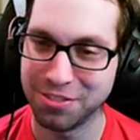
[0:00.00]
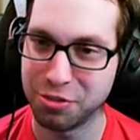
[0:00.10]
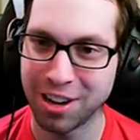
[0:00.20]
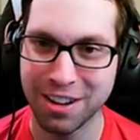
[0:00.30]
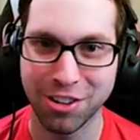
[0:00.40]

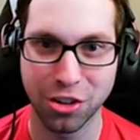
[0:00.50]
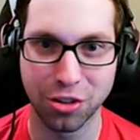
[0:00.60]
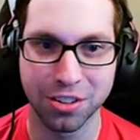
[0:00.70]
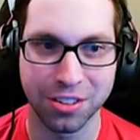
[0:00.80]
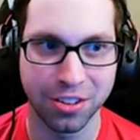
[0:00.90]
Five
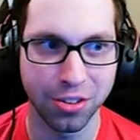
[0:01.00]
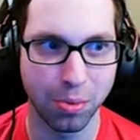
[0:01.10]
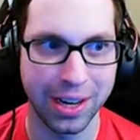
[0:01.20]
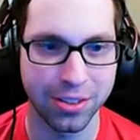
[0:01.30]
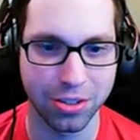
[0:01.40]
under. Good
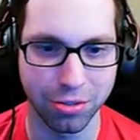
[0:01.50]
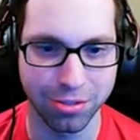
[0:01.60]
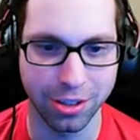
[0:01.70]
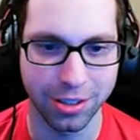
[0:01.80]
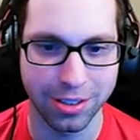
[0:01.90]
round so
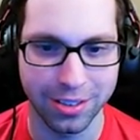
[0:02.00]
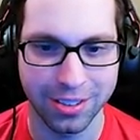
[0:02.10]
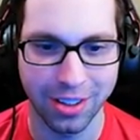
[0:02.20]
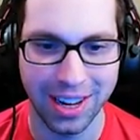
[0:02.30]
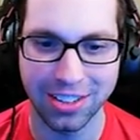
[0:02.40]
far.
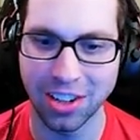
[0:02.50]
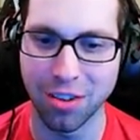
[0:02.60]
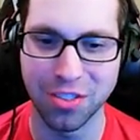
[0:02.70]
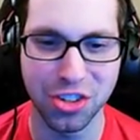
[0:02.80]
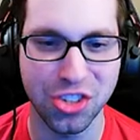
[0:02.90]

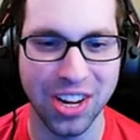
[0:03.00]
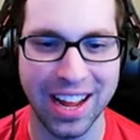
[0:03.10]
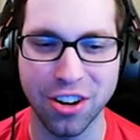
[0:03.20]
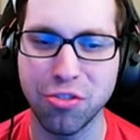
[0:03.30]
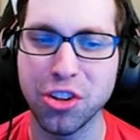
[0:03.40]
Love this 11th.
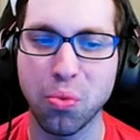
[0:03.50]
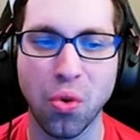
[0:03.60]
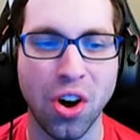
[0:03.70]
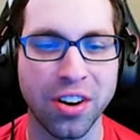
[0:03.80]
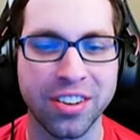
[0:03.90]
shot over the
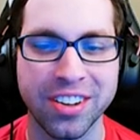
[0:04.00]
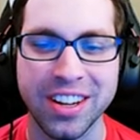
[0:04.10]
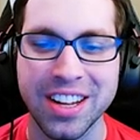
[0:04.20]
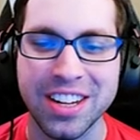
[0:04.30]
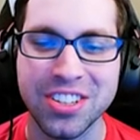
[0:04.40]
water.
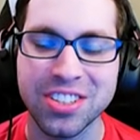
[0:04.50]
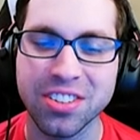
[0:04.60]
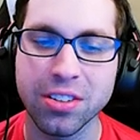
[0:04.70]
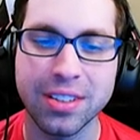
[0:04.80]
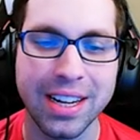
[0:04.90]
Just
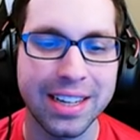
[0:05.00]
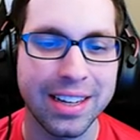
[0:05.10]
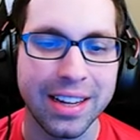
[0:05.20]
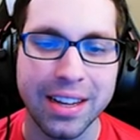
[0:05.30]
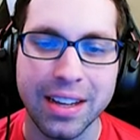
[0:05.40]
look like
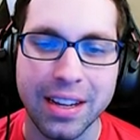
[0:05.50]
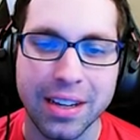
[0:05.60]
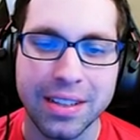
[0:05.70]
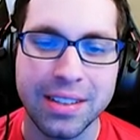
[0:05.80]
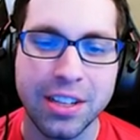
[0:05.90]

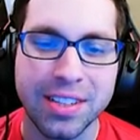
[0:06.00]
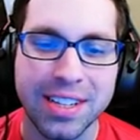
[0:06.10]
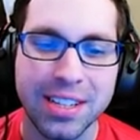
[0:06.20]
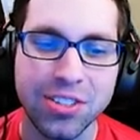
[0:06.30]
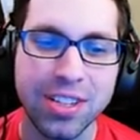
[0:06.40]
the
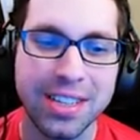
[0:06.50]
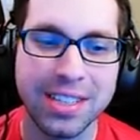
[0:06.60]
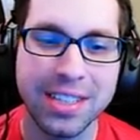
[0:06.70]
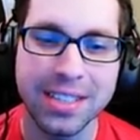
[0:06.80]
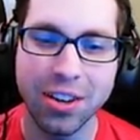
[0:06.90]
attention to
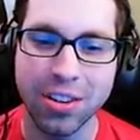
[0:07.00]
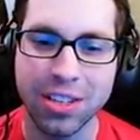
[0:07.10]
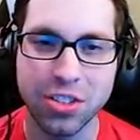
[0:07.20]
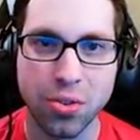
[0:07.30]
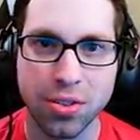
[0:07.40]
detail on
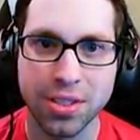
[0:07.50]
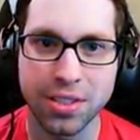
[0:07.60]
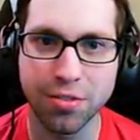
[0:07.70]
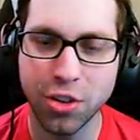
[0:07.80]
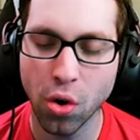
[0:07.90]
these courses.
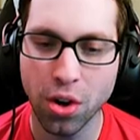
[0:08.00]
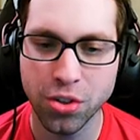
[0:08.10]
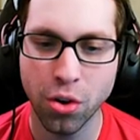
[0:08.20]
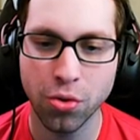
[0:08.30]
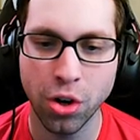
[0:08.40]
If you all
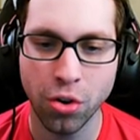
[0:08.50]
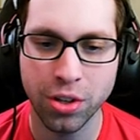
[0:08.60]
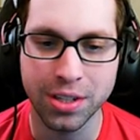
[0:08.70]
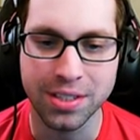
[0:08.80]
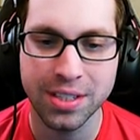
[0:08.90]
don't know
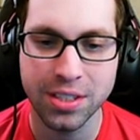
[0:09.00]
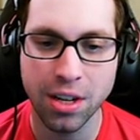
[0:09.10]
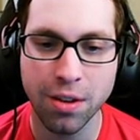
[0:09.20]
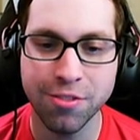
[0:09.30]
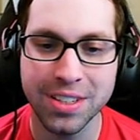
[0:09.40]
this, this
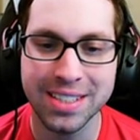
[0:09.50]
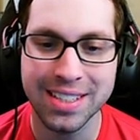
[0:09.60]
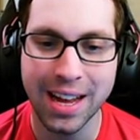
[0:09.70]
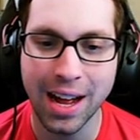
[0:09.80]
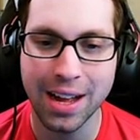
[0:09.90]
stuff is
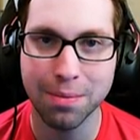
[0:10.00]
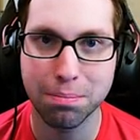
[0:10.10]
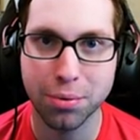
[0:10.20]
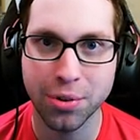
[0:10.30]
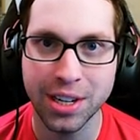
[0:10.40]
not
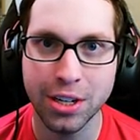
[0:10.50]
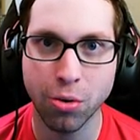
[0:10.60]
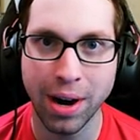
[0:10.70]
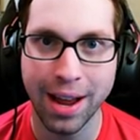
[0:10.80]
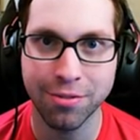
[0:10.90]

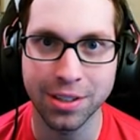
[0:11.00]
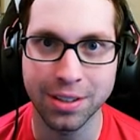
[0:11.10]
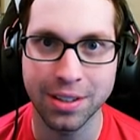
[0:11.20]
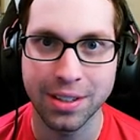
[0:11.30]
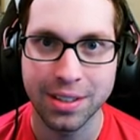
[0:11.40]
pre-crafted.
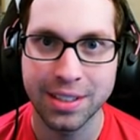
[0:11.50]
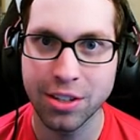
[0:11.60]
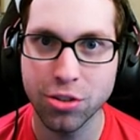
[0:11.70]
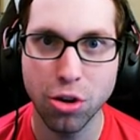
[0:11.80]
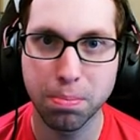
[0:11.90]

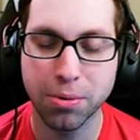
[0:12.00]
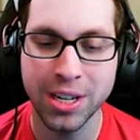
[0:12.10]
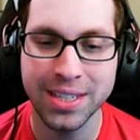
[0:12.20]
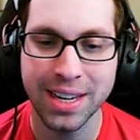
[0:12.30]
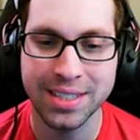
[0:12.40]
There's no
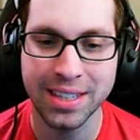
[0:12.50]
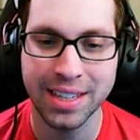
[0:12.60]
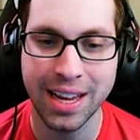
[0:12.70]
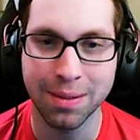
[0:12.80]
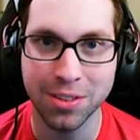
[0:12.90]
presets in the game.